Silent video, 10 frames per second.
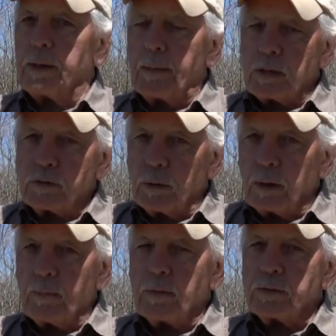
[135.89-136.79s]
it makes no
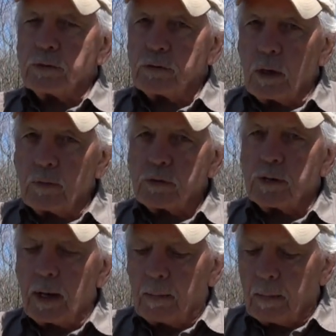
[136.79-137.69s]
difference. It's all the
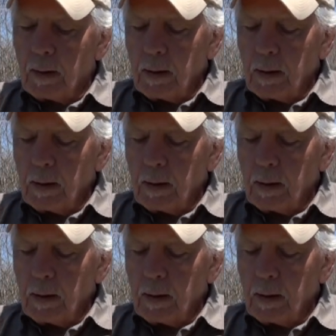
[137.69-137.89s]
same.